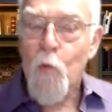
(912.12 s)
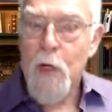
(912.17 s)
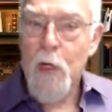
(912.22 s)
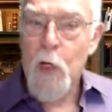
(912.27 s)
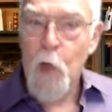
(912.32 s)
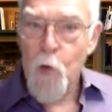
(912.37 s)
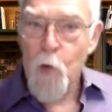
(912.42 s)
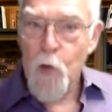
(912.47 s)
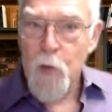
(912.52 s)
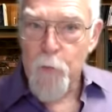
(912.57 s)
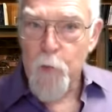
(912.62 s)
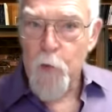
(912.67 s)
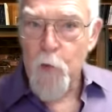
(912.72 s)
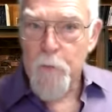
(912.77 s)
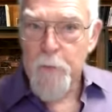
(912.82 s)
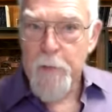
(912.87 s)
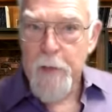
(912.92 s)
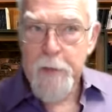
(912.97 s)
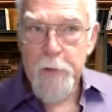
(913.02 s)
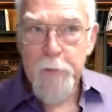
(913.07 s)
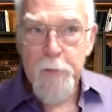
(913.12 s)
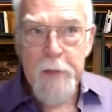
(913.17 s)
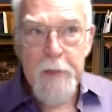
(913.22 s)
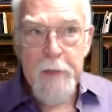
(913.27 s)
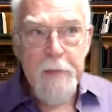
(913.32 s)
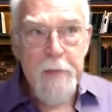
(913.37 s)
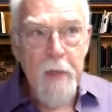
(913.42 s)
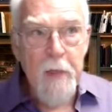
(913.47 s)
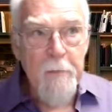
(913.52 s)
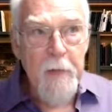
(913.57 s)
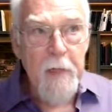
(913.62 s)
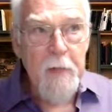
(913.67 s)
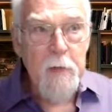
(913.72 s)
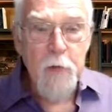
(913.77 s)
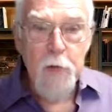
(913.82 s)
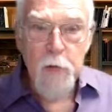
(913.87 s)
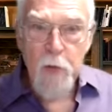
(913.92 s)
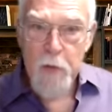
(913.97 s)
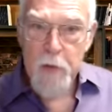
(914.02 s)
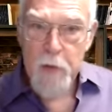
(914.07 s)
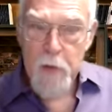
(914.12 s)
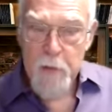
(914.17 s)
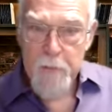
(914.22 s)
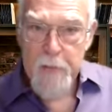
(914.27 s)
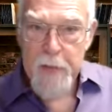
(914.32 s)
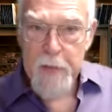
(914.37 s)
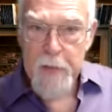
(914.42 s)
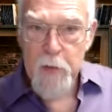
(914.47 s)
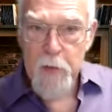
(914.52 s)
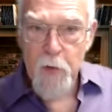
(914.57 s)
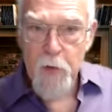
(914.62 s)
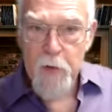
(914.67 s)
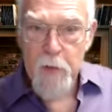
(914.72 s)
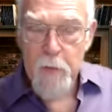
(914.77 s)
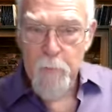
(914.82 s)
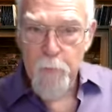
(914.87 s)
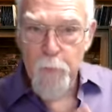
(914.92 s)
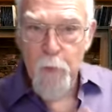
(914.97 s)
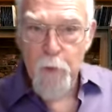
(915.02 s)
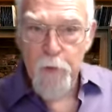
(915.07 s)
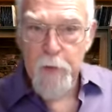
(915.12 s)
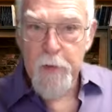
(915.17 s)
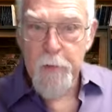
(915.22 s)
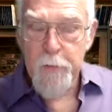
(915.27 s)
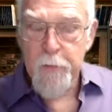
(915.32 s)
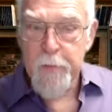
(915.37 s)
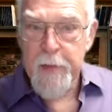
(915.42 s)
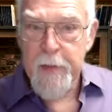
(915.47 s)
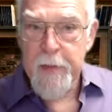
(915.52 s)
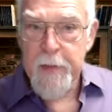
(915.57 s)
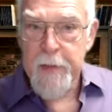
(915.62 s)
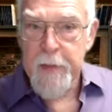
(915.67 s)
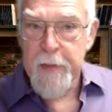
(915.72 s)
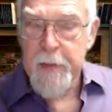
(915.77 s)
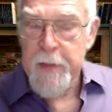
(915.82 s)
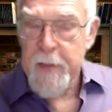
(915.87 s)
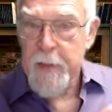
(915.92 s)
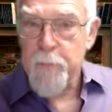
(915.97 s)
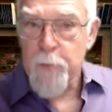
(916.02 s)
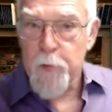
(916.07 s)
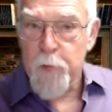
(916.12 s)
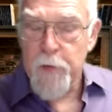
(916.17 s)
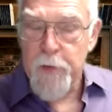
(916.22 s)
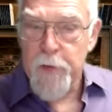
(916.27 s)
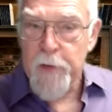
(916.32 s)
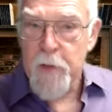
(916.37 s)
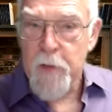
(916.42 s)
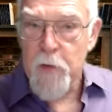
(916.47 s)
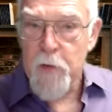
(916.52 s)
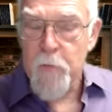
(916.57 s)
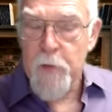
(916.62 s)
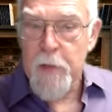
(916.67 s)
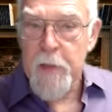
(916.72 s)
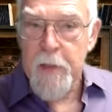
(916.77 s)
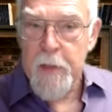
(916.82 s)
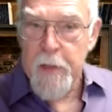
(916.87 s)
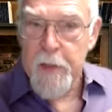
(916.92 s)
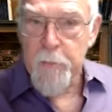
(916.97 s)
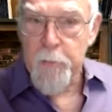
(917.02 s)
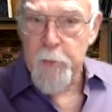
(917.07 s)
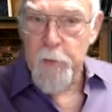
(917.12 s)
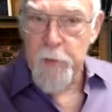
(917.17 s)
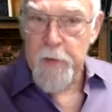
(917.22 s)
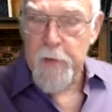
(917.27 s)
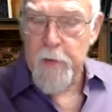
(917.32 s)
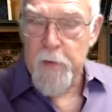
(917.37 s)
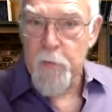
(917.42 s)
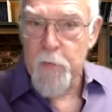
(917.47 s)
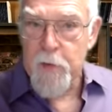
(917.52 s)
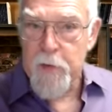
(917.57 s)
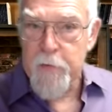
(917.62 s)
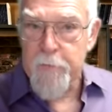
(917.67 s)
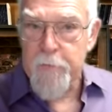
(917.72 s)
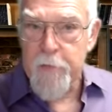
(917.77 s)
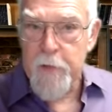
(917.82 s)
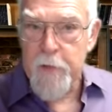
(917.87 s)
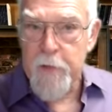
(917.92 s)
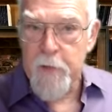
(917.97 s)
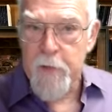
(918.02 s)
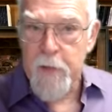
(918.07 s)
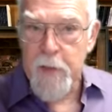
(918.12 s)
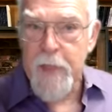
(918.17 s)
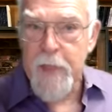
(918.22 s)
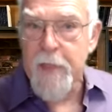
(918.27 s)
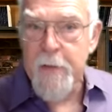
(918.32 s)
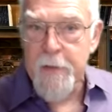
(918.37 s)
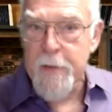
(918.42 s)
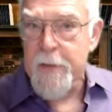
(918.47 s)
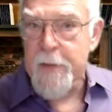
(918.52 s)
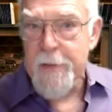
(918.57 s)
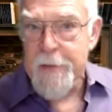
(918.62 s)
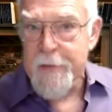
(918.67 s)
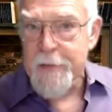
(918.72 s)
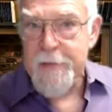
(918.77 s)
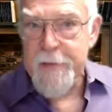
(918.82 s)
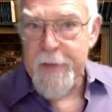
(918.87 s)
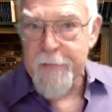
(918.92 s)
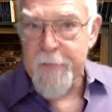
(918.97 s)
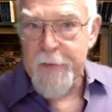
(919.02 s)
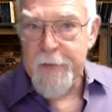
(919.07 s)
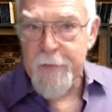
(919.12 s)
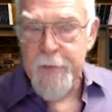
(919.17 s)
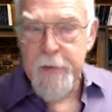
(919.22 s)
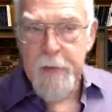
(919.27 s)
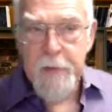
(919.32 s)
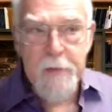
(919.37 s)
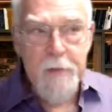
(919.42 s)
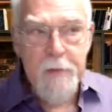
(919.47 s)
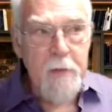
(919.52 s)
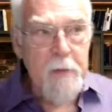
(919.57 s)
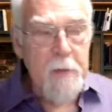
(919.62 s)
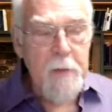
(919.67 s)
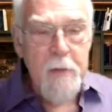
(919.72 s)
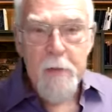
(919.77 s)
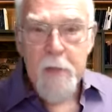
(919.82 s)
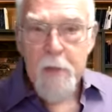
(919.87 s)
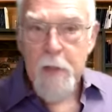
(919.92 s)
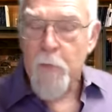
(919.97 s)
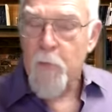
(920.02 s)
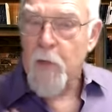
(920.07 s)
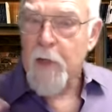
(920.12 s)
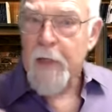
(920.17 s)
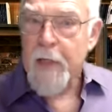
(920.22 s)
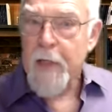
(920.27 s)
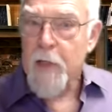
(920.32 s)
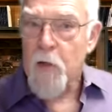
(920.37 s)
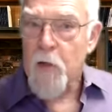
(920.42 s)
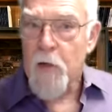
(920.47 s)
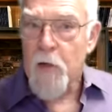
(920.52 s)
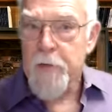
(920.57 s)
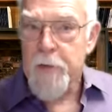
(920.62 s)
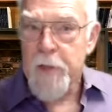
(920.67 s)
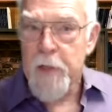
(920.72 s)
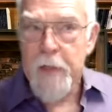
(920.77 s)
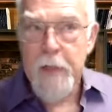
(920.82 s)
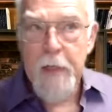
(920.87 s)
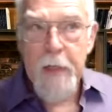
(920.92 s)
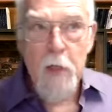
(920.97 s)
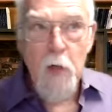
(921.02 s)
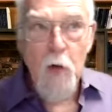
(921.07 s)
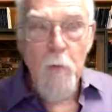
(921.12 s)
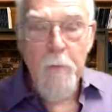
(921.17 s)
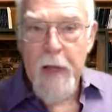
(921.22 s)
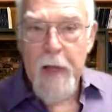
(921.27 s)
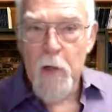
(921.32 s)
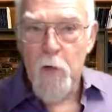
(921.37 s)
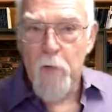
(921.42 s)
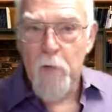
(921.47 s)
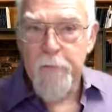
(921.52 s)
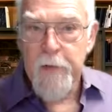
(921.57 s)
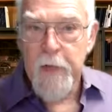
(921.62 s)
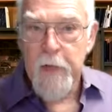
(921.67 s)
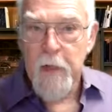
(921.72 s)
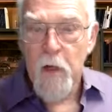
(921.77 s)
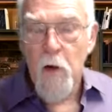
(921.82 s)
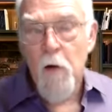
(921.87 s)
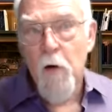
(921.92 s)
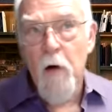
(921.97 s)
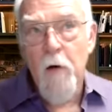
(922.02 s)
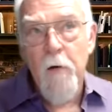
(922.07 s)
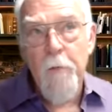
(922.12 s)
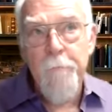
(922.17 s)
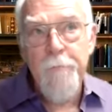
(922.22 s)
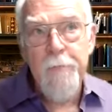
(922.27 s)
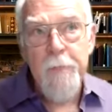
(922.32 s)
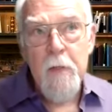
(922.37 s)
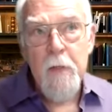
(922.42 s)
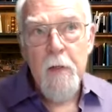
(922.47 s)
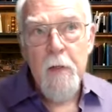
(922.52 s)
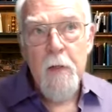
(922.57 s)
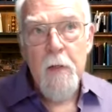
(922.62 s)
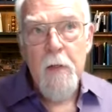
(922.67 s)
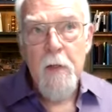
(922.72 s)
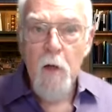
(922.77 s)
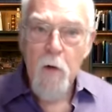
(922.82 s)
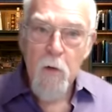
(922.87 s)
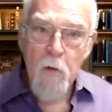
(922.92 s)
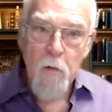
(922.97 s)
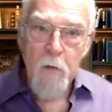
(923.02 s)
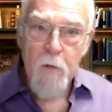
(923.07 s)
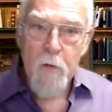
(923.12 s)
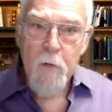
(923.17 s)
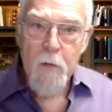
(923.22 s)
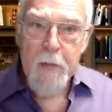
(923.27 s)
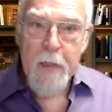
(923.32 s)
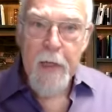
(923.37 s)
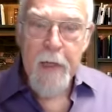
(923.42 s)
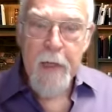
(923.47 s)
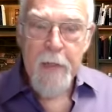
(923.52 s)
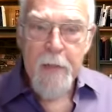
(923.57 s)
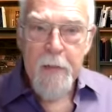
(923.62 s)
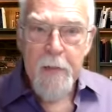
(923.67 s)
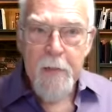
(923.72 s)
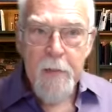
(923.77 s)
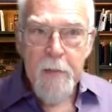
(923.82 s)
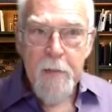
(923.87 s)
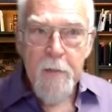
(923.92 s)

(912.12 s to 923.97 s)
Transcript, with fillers: When I go to prune my trees, I might start in the backyard and prune a tree, and then I prune another one, and I prune another one in the front yard. I got seven trees. And when I get all done, I go back over and I go, oh, oh, okay.